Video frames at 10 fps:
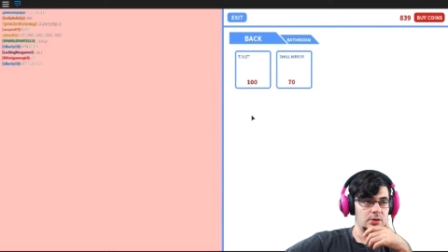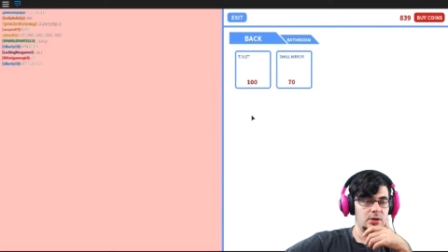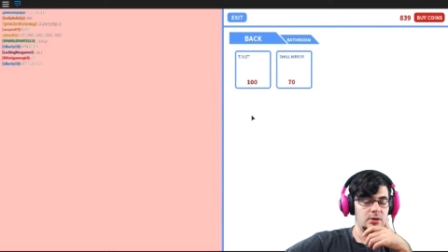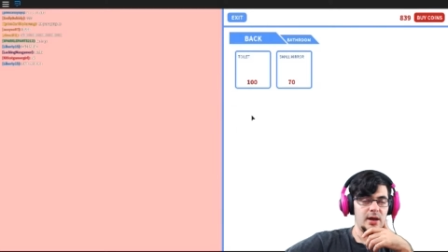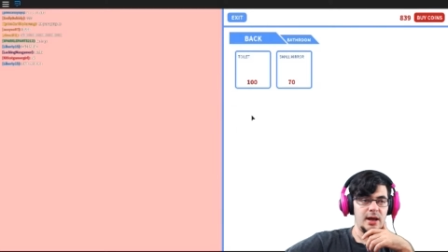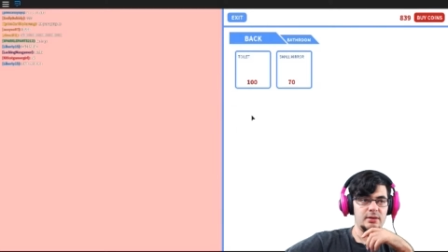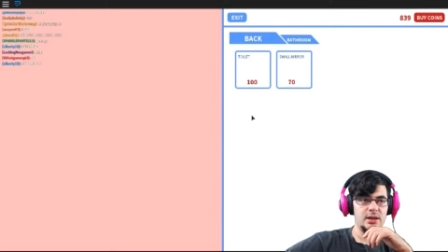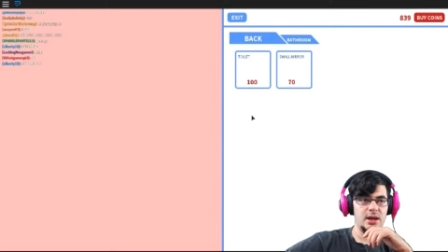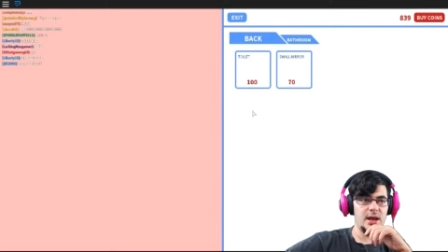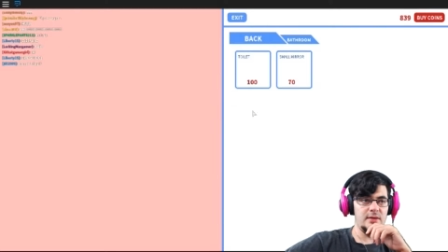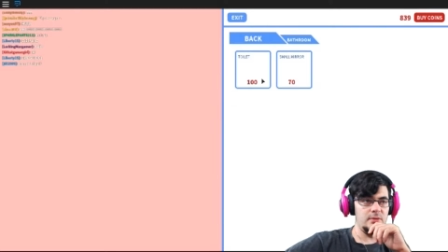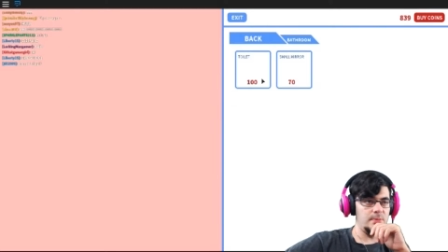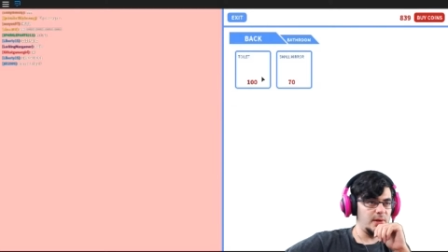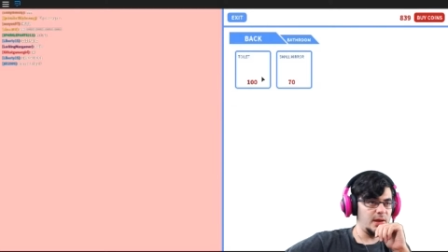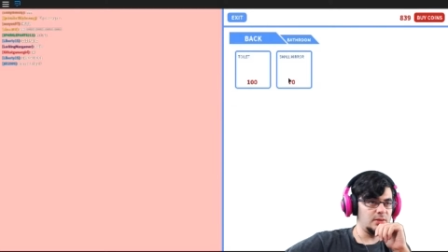Oh, you know what? I don't think I have a
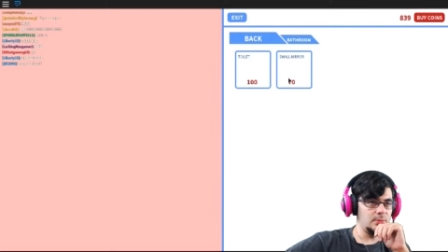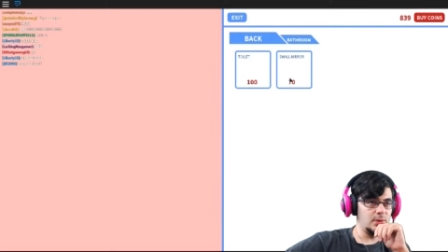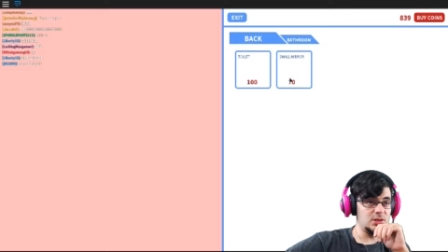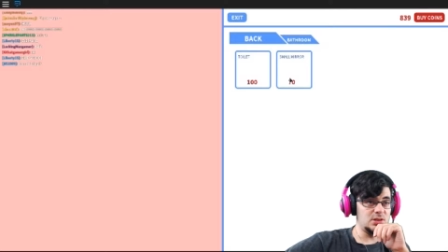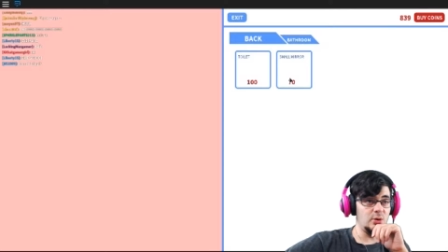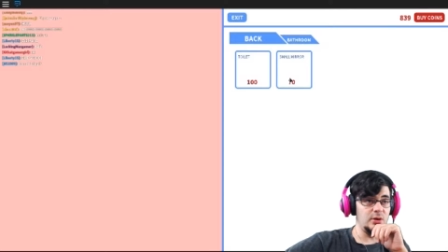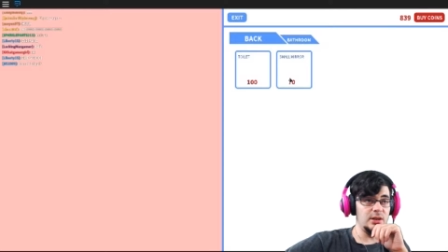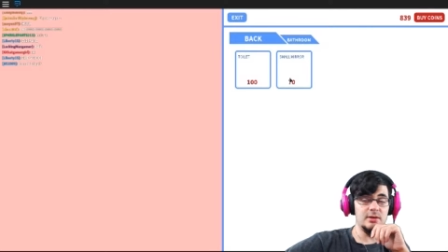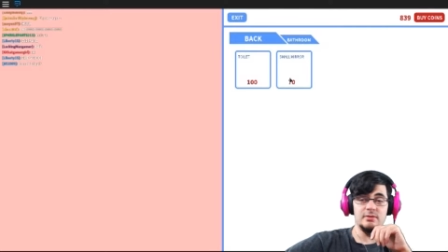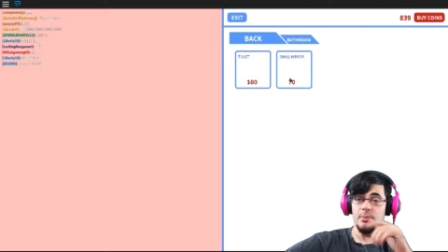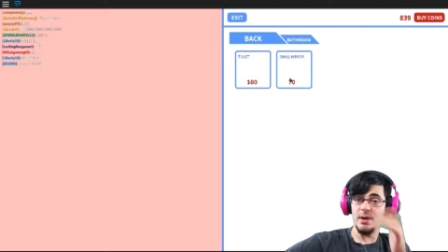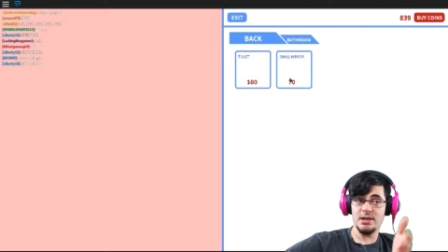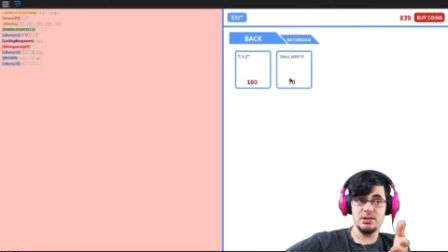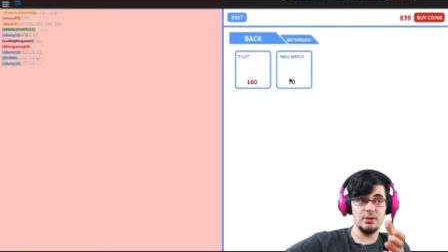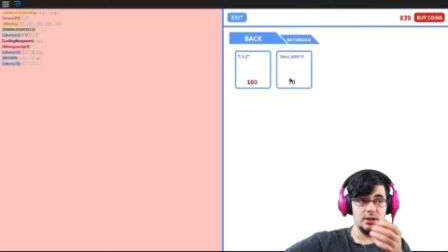bathroom. A toilet? You have to
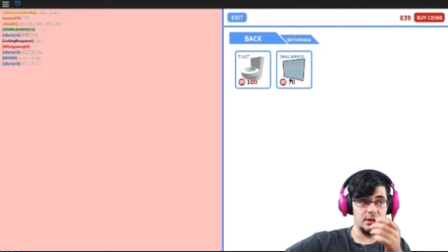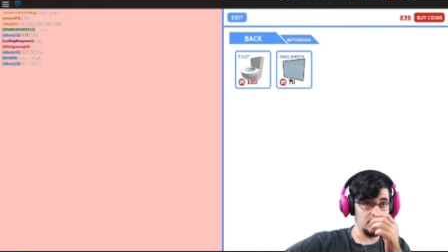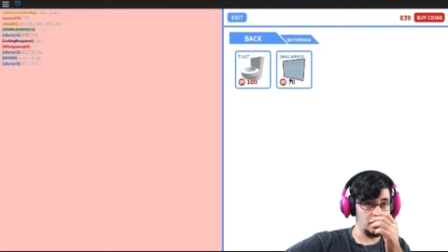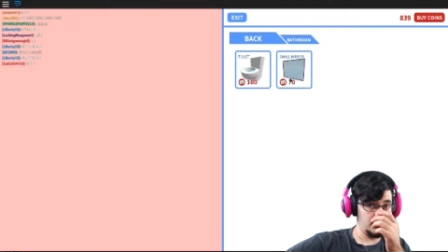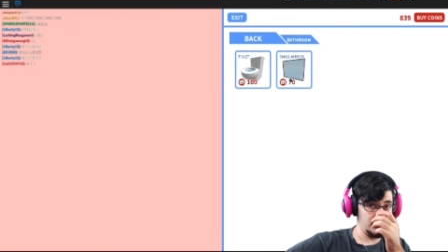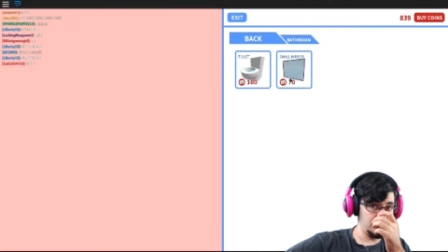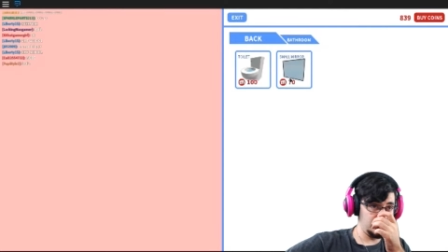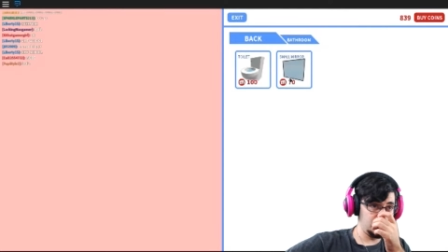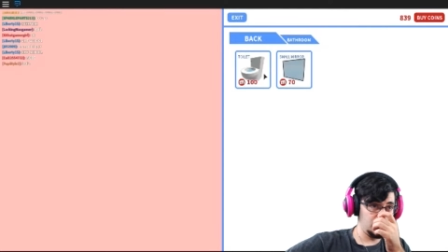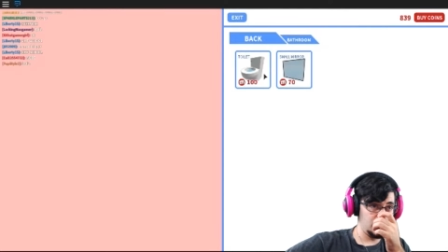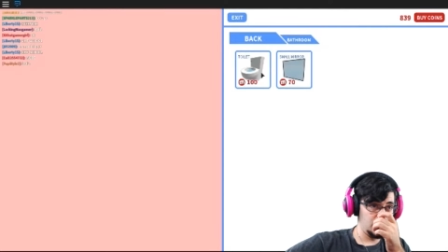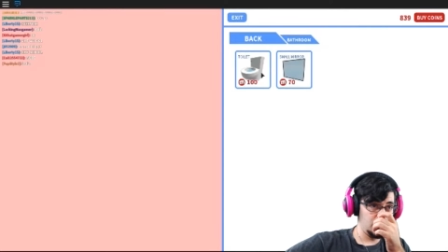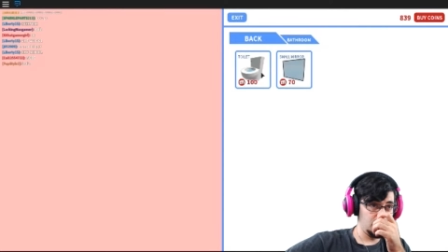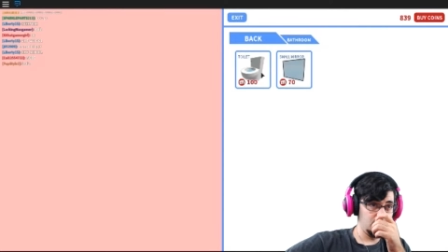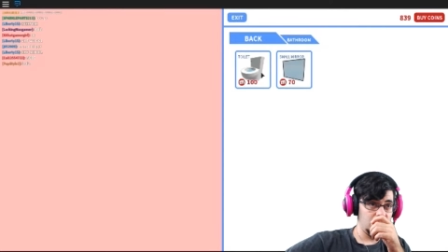buy a toilet. I mean...
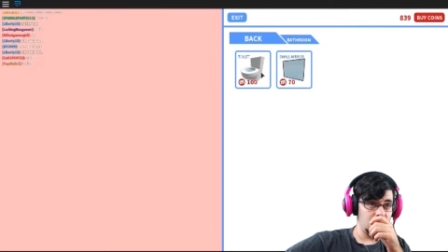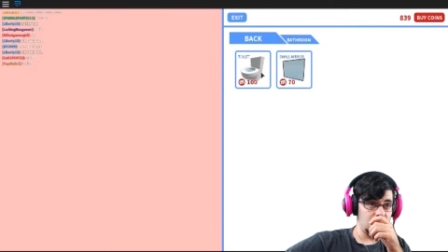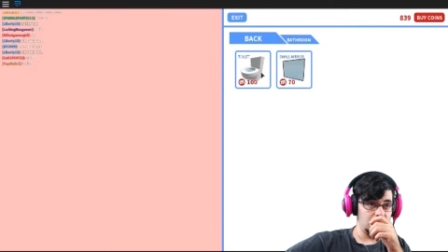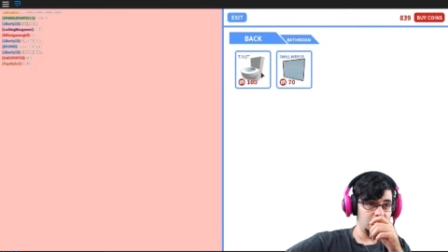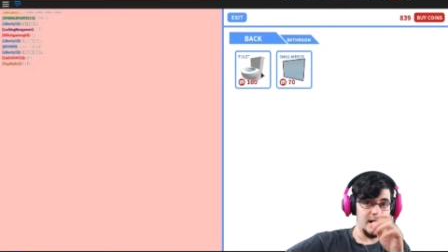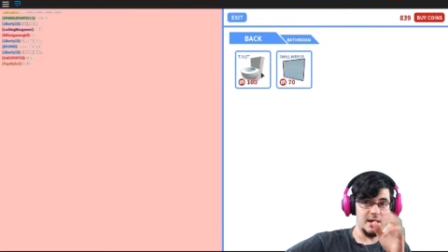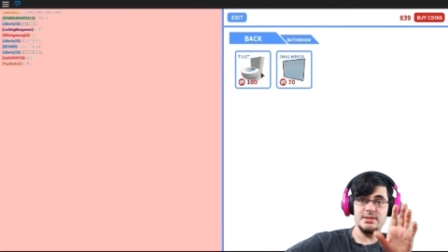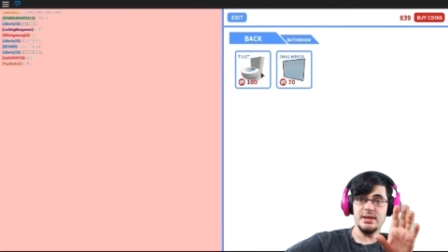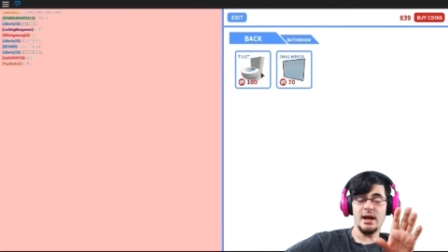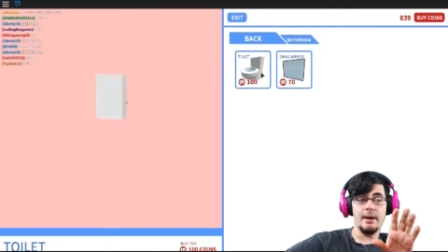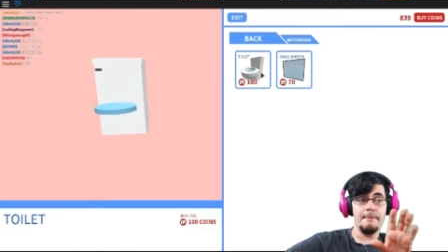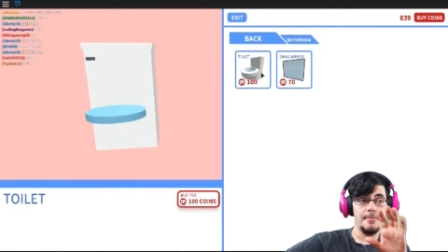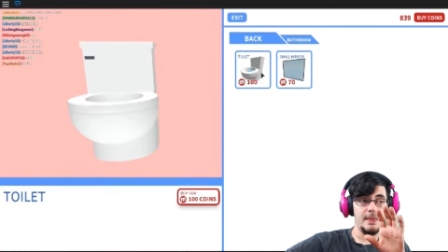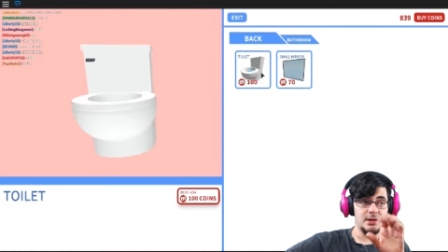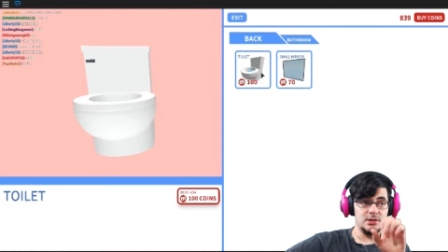Guys,
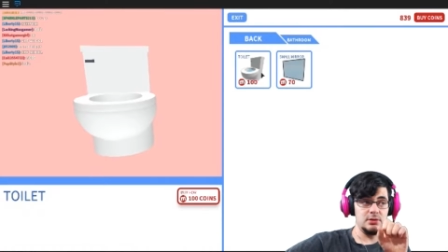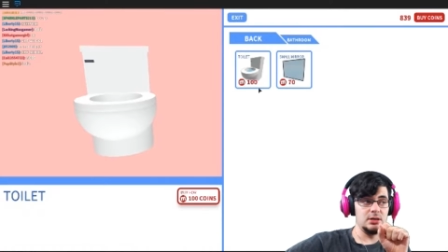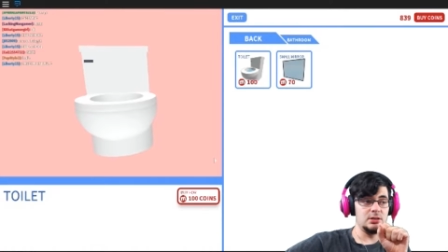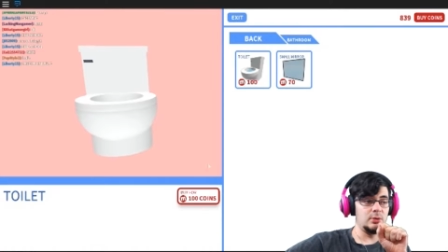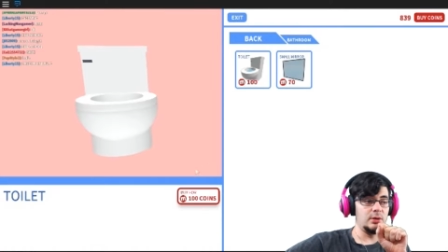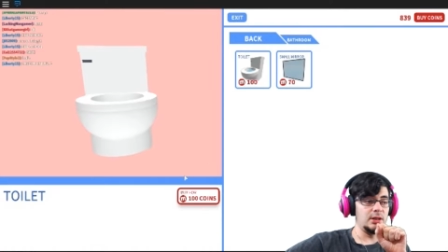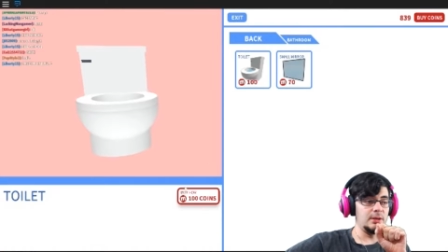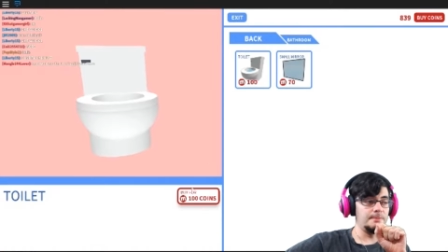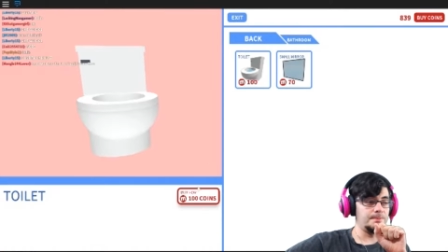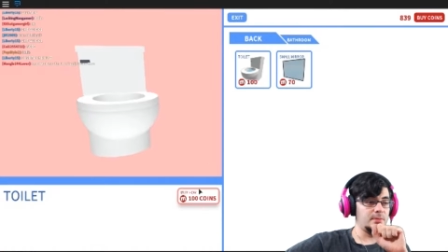I do need a toilet.